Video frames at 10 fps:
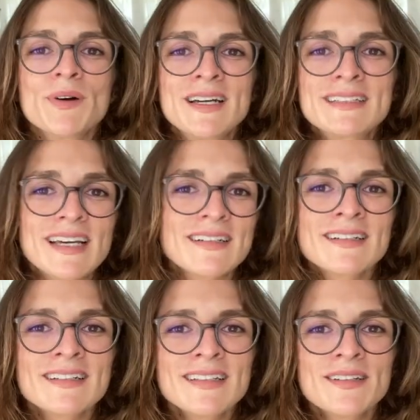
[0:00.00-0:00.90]
but But
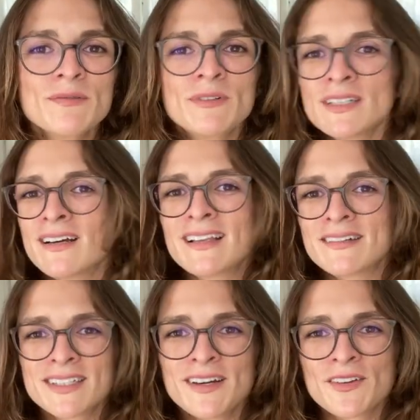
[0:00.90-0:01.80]
technically we're not
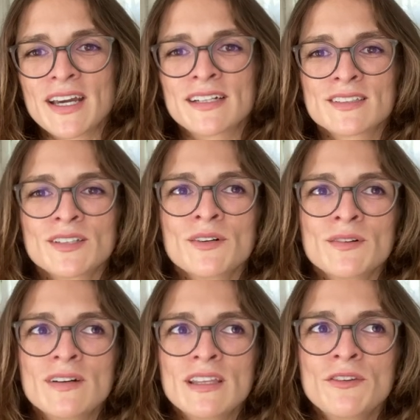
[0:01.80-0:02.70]
allowed to go there. So
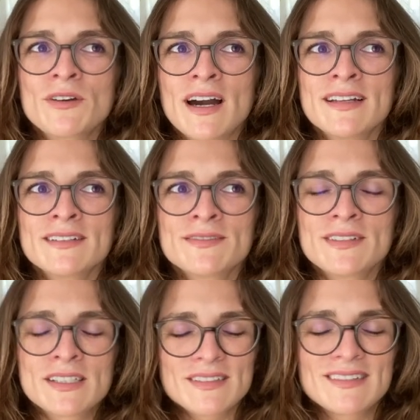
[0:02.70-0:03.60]
you kind of,
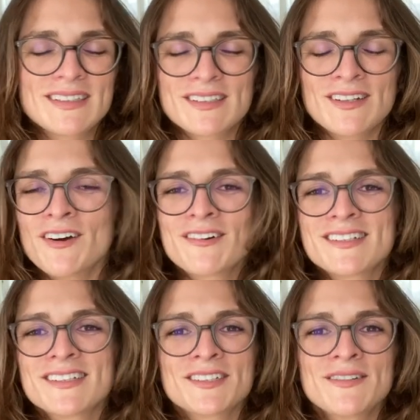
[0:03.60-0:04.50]
it's it's an awkward
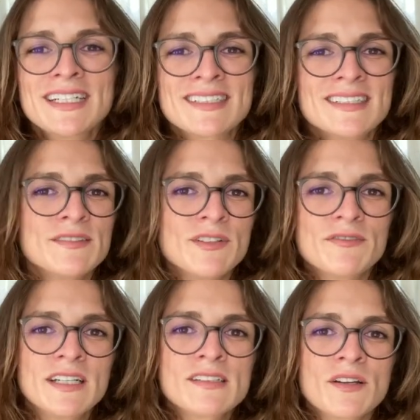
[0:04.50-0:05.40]
situation if your
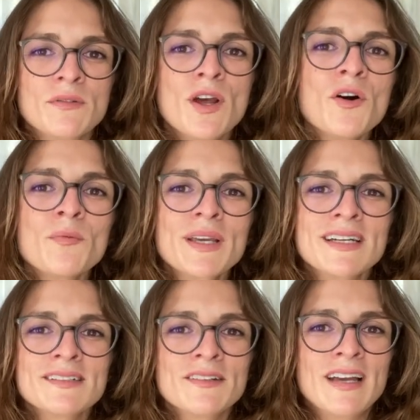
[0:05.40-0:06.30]
friends don't know,
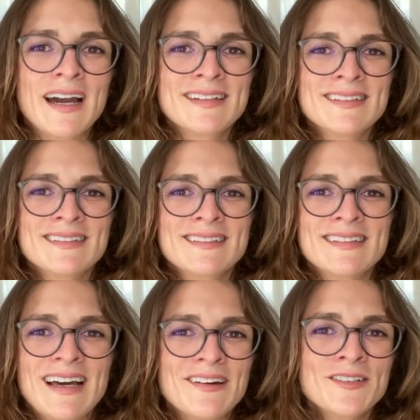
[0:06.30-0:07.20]
because you kind of,
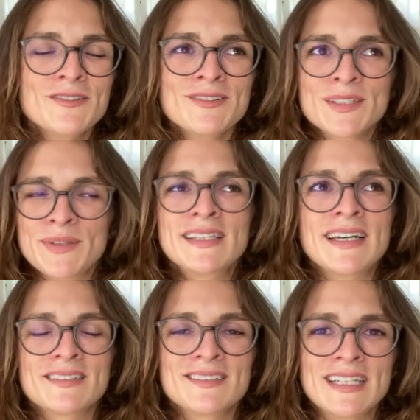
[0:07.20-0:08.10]
how do you explain
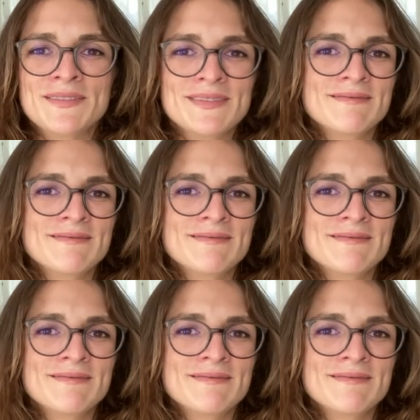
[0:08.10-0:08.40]
that to them?